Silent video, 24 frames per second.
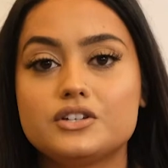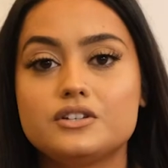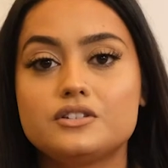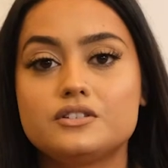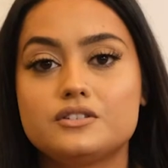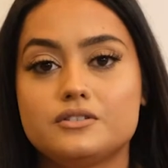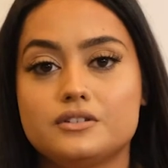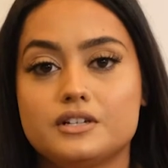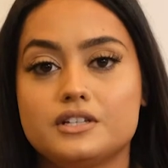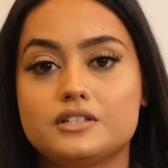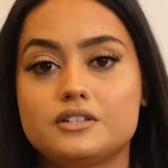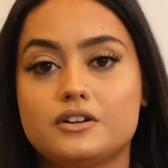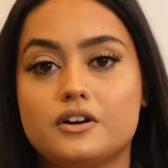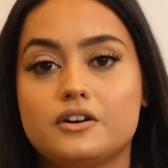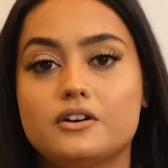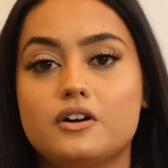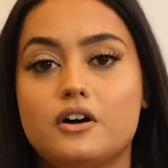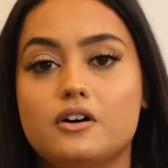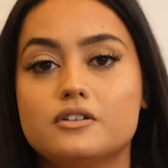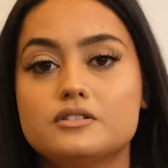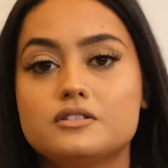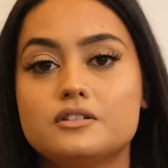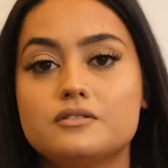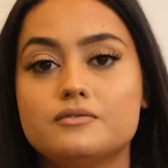students are
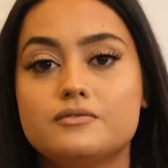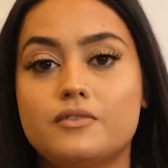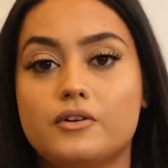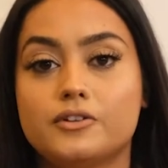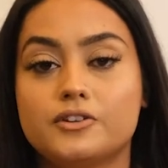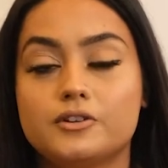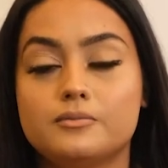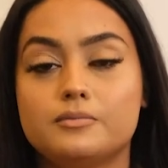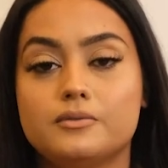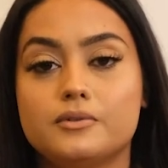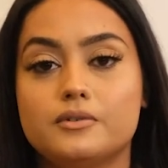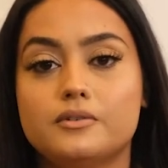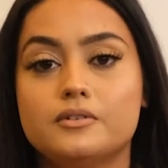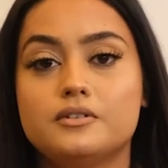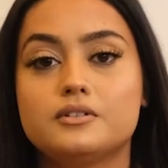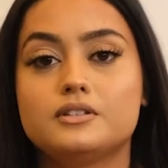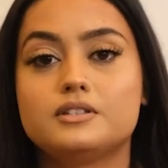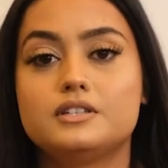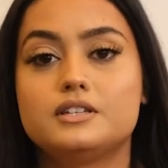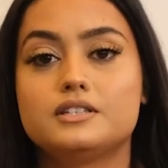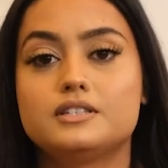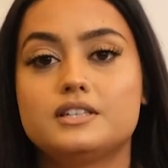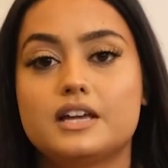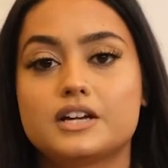also vulnerable
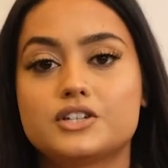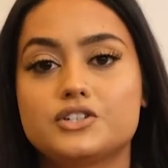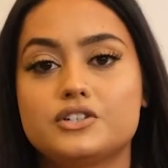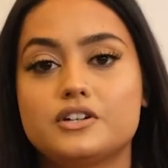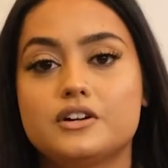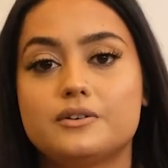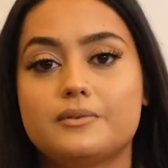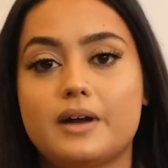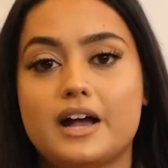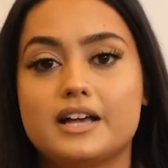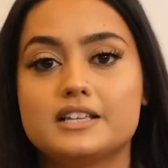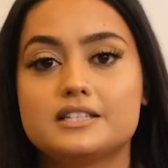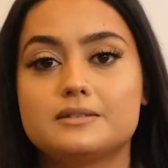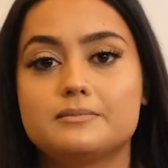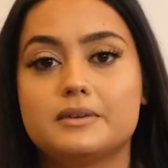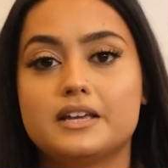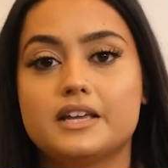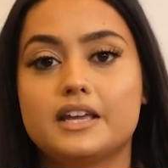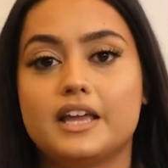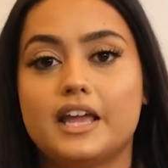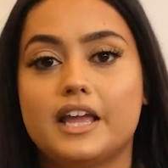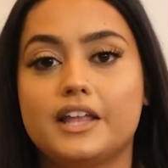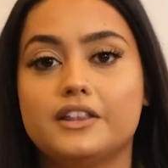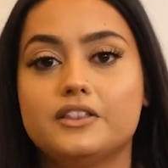to sexual harassment
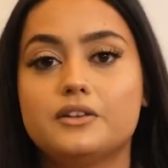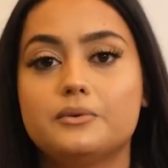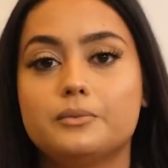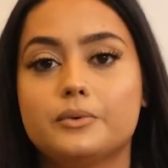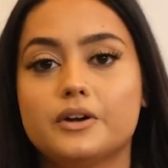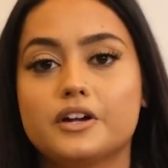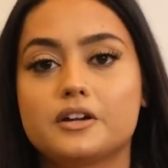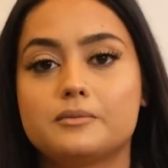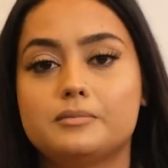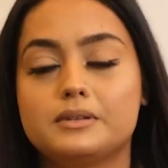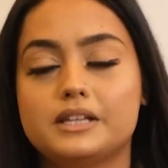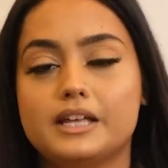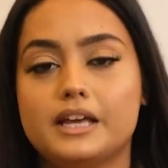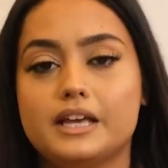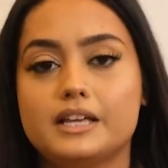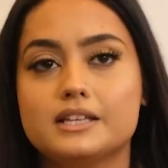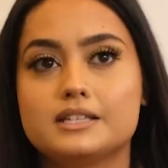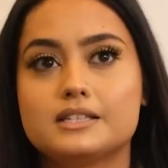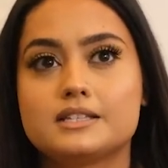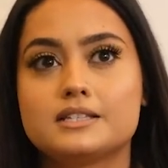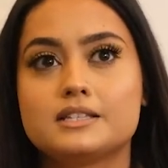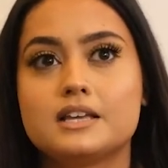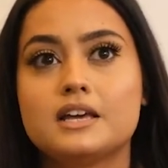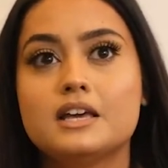in the
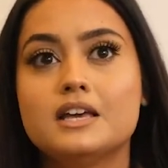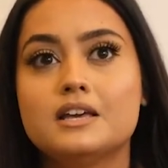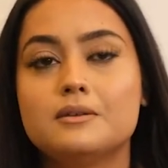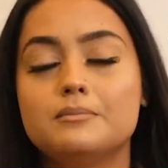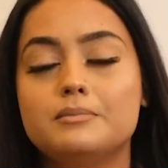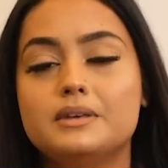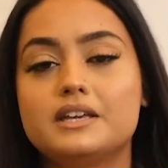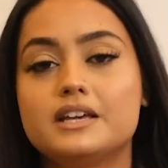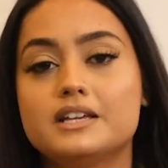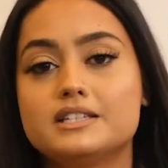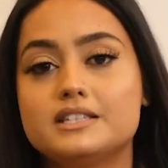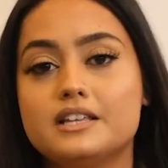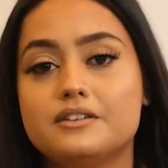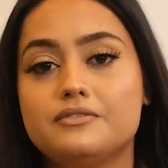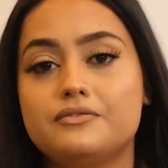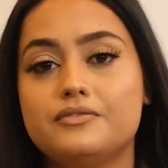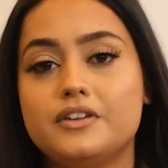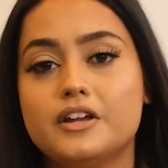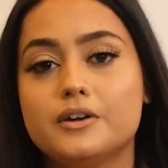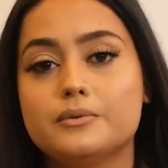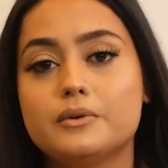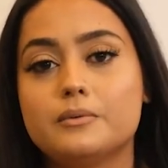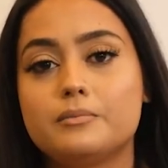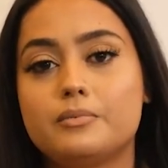workplace because they
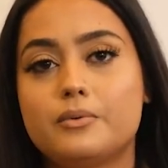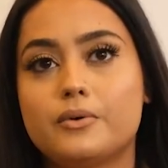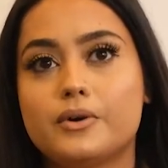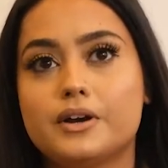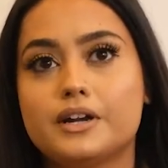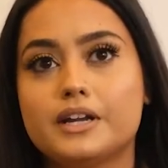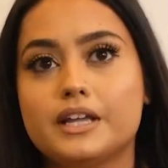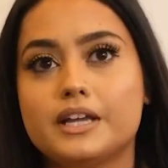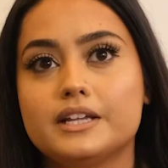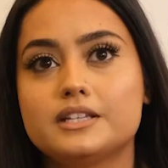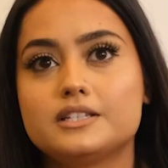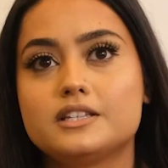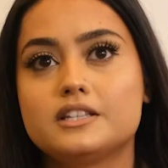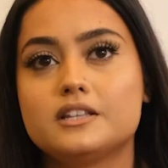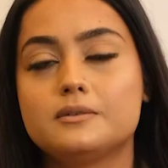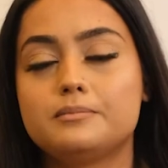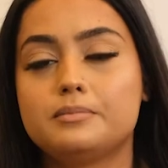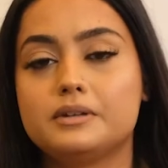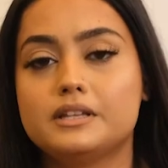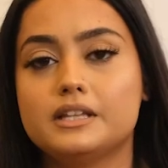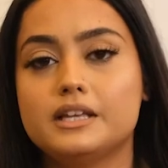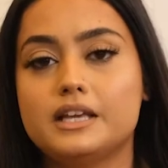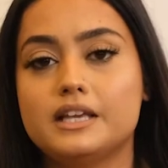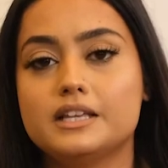fear reporting to the
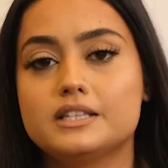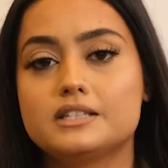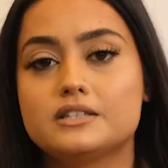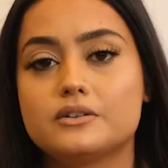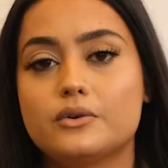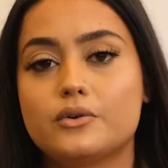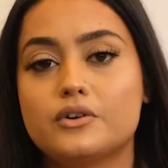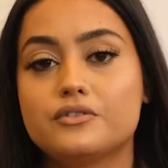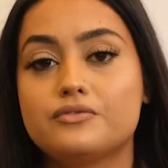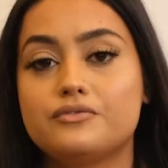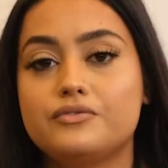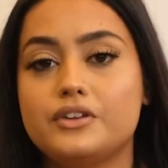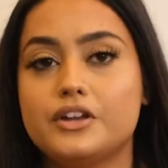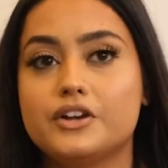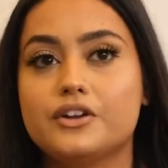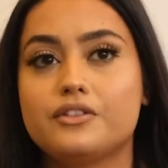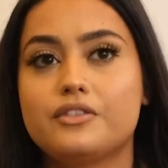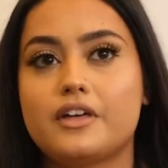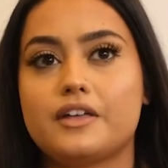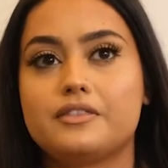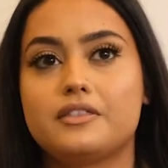police or fear that